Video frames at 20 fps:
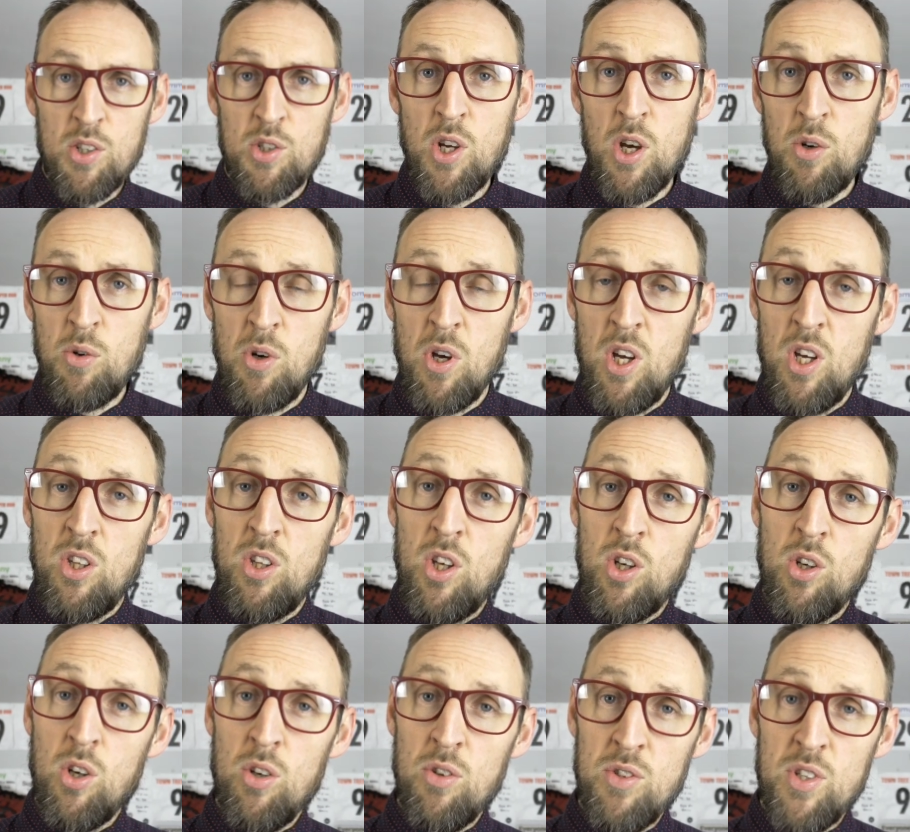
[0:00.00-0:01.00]
So
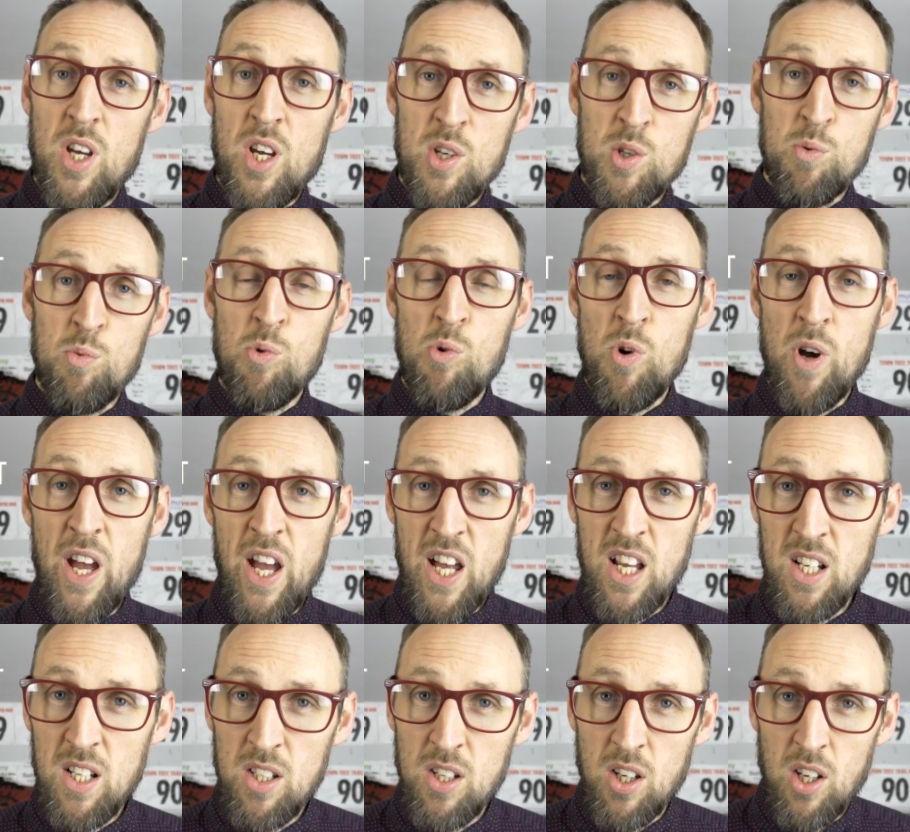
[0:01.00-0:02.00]
the contest will
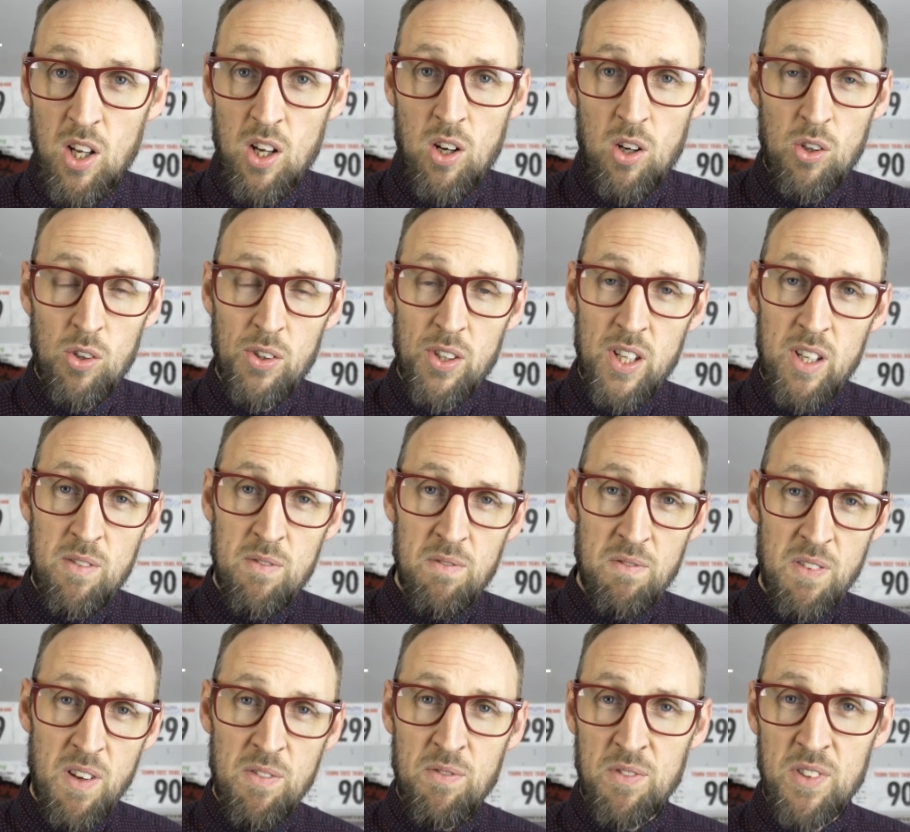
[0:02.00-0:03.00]
end on the
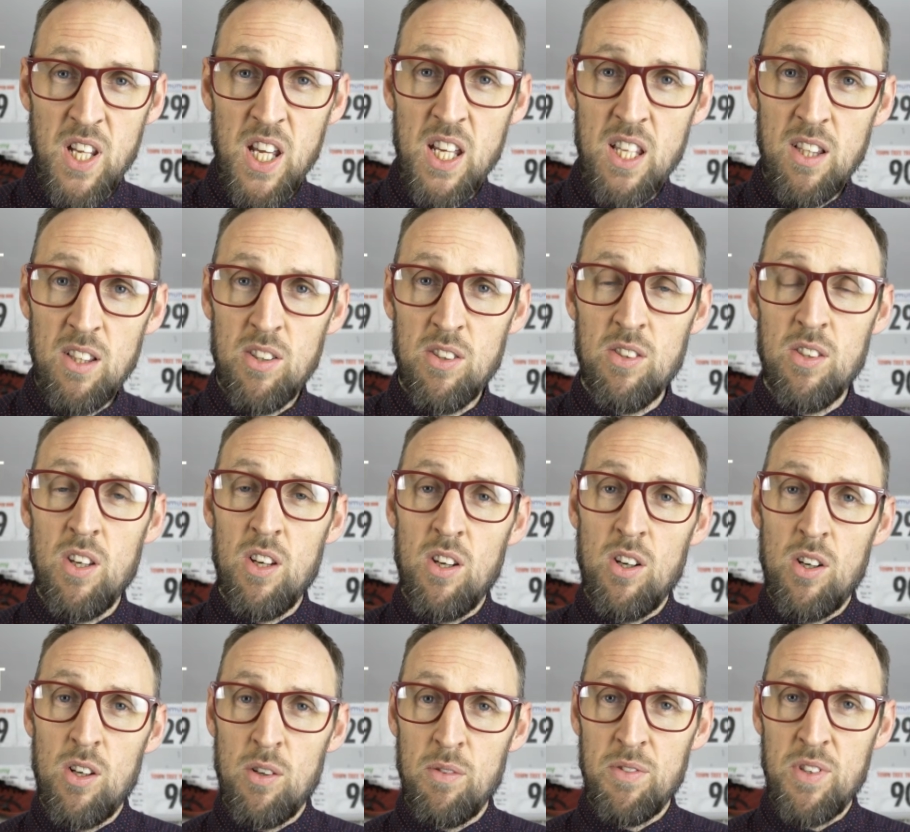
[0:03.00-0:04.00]
15th
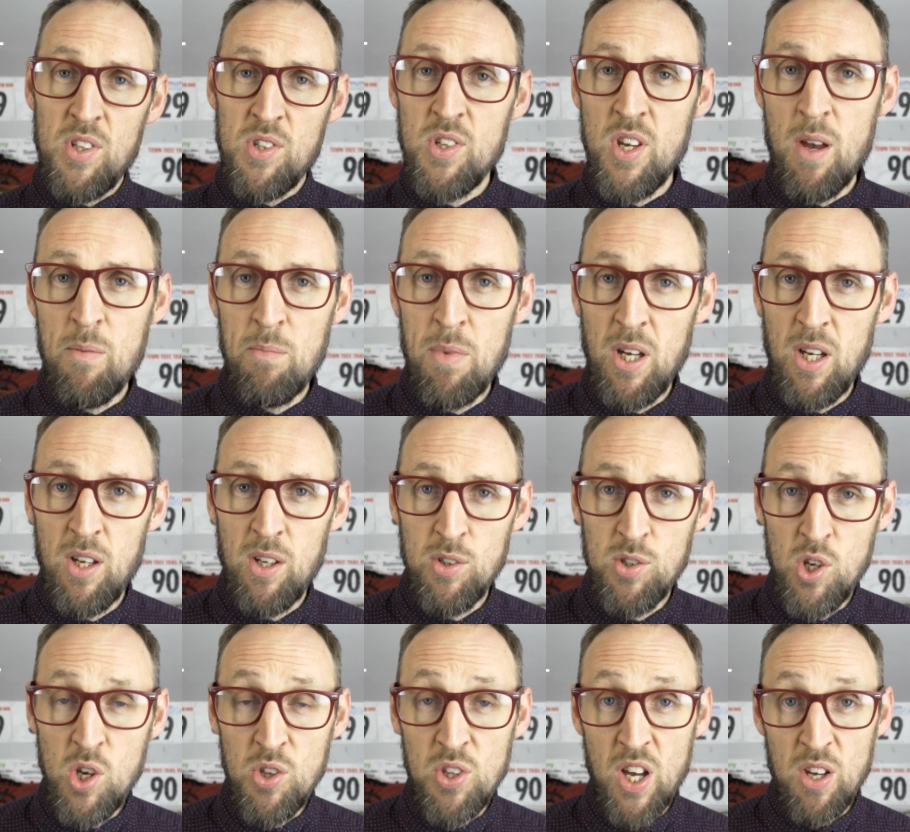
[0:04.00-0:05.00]
of December
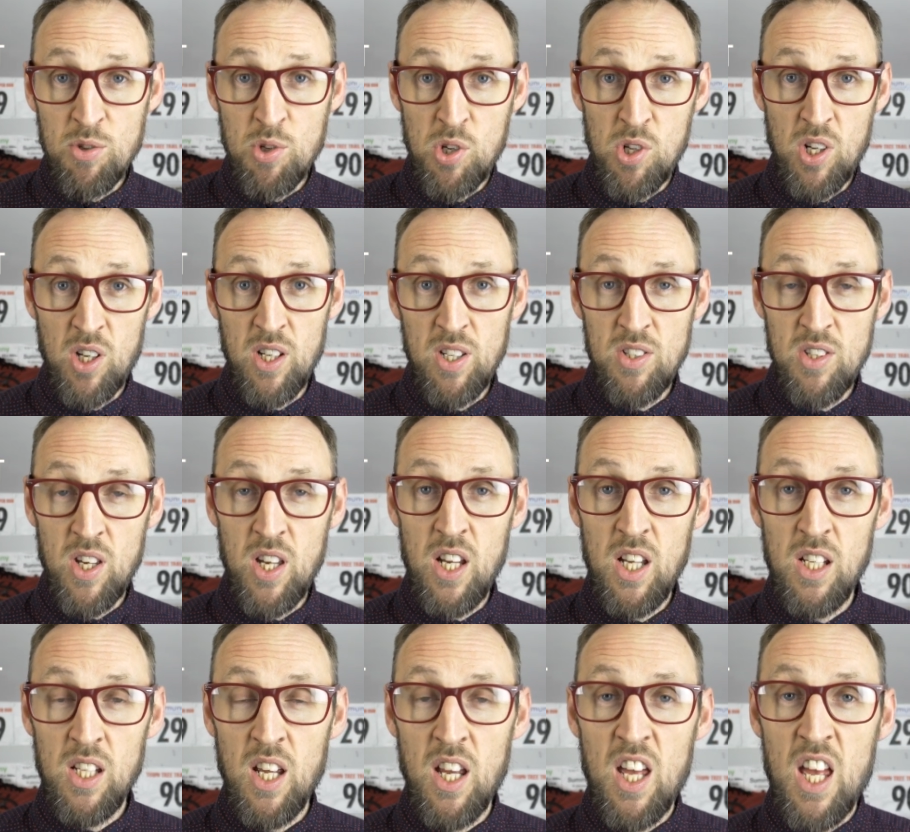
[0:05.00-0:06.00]

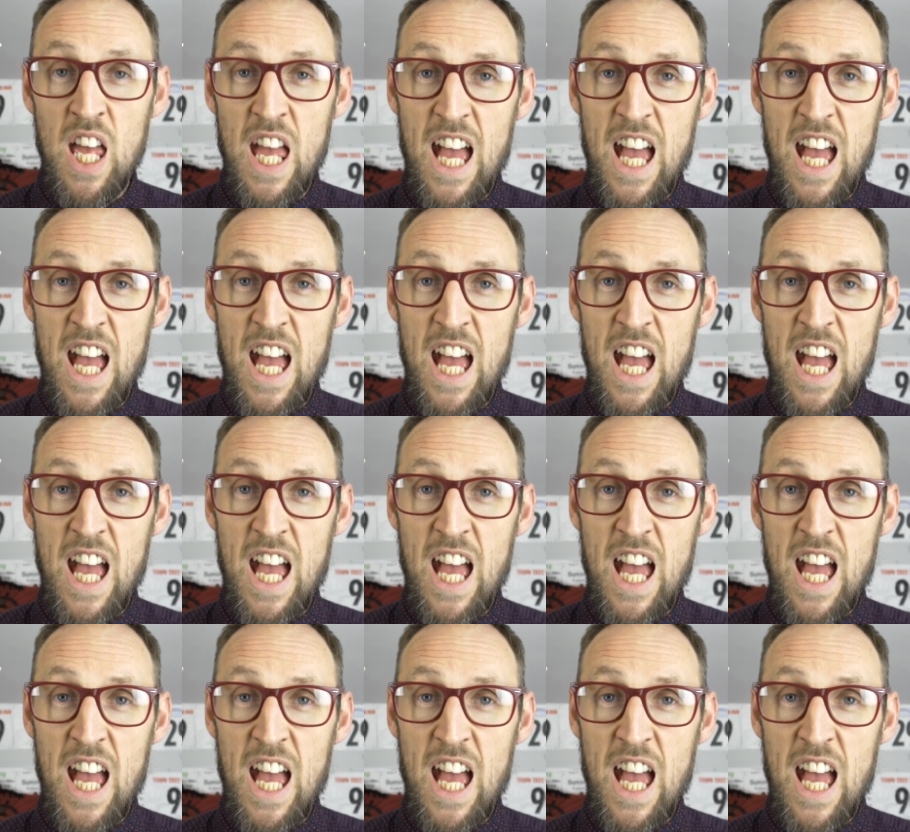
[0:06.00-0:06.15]
2019